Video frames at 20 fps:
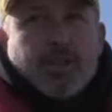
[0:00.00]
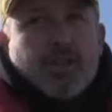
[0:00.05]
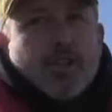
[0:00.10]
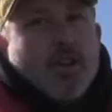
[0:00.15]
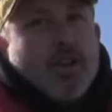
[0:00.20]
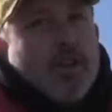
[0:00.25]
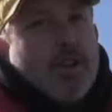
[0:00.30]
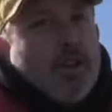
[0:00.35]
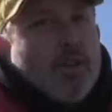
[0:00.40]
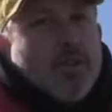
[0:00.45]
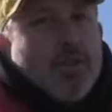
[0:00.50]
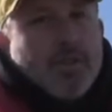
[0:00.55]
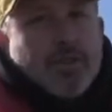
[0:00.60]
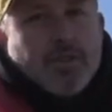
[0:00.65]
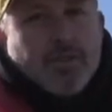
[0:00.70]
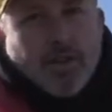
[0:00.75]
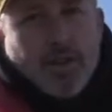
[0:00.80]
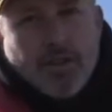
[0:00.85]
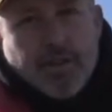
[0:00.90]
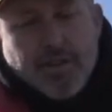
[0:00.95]
sure you always
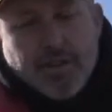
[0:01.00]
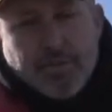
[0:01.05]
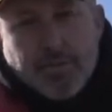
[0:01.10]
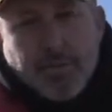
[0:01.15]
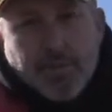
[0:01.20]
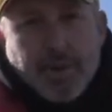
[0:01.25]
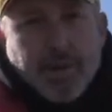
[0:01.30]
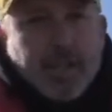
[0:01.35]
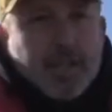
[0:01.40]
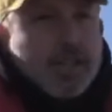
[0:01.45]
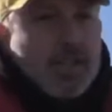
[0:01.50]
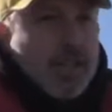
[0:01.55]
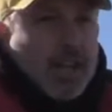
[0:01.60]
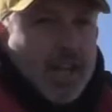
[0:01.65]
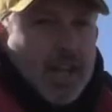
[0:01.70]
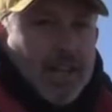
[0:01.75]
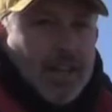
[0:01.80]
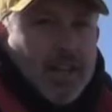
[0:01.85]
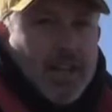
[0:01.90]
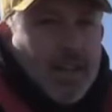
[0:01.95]
throw this big
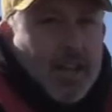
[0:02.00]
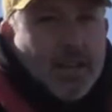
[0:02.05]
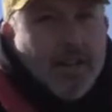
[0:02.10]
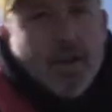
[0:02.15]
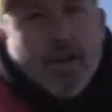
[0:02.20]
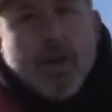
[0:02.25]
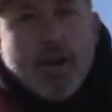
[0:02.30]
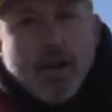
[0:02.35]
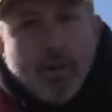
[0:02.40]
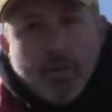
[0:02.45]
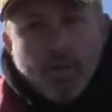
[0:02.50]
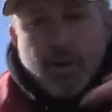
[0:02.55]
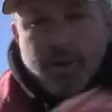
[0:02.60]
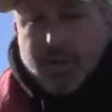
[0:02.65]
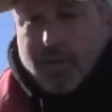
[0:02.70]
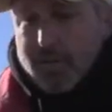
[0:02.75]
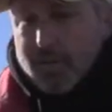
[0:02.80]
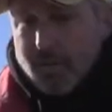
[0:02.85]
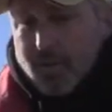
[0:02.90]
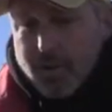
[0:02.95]
shad net
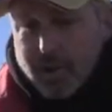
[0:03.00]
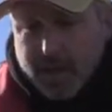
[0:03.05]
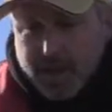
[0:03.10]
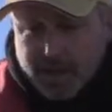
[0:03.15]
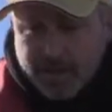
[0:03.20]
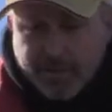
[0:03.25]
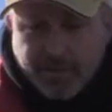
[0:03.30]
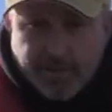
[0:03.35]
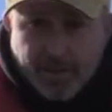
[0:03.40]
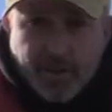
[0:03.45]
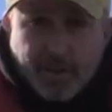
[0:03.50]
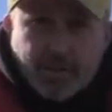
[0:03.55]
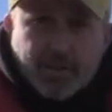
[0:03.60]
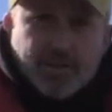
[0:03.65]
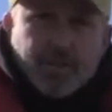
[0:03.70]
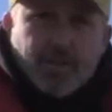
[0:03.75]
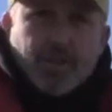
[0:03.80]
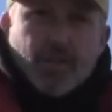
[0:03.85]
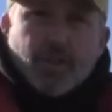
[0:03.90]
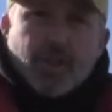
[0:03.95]
with the wind,
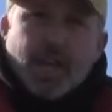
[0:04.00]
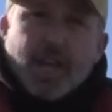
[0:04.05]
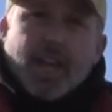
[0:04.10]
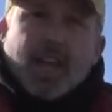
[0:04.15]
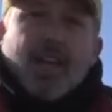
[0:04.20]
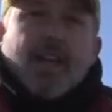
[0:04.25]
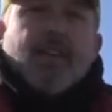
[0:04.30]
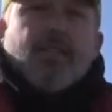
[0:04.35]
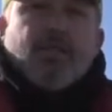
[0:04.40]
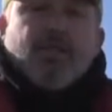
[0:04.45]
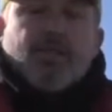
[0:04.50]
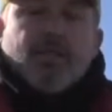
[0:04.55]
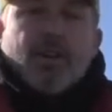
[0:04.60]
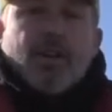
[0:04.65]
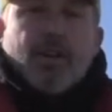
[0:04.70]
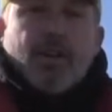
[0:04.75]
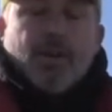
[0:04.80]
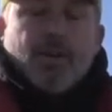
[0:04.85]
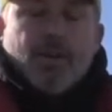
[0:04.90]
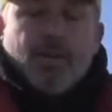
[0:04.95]
folks. You can't
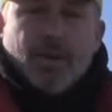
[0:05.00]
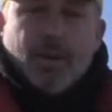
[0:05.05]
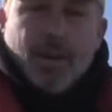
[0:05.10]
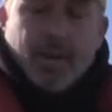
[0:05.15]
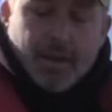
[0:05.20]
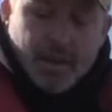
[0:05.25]
throw